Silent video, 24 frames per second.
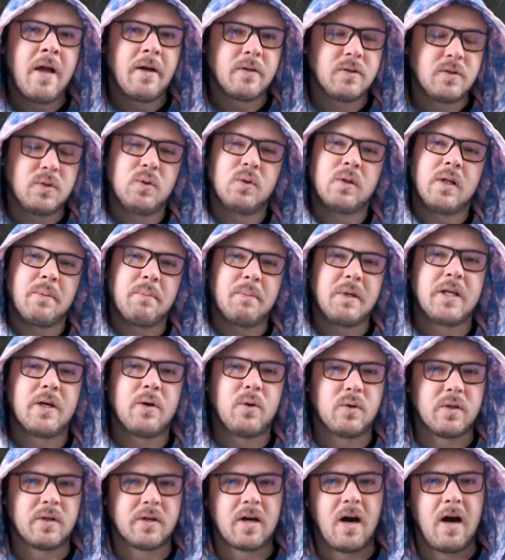do let me
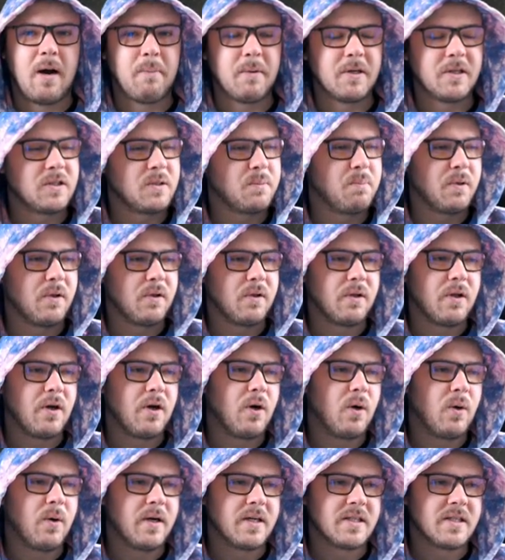know in the comments below,